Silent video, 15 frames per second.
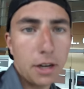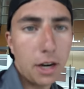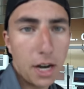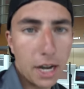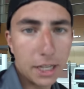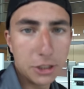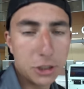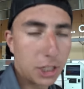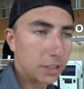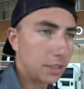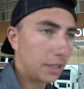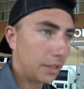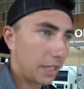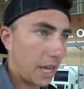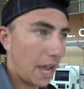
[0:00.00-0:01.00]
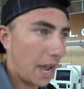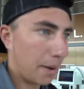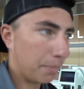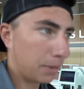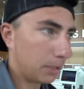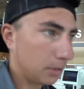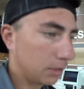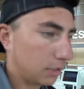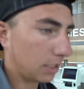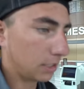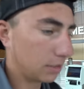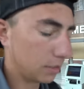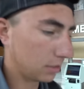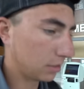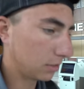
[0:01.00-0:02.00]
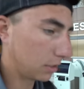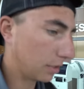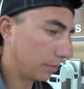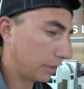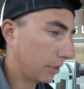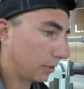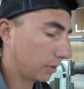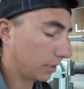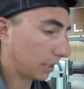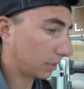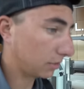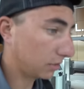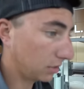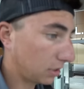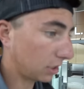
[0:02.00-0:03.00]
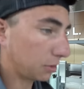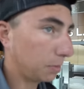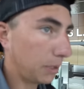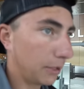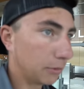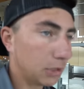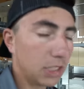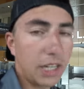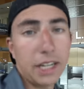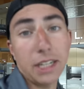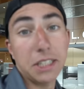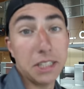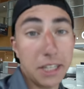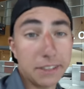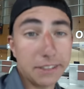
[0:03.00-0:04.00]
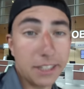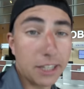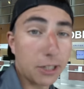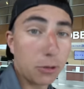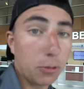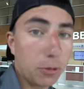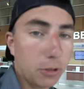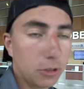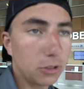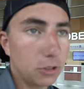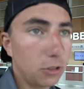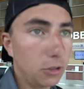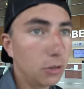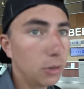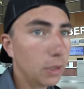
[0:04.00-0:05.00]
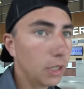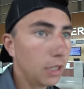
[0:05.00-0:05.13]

I checked on the app and it says it's gonna be here at like 6 p.m. tonight, and that's not gonna work, so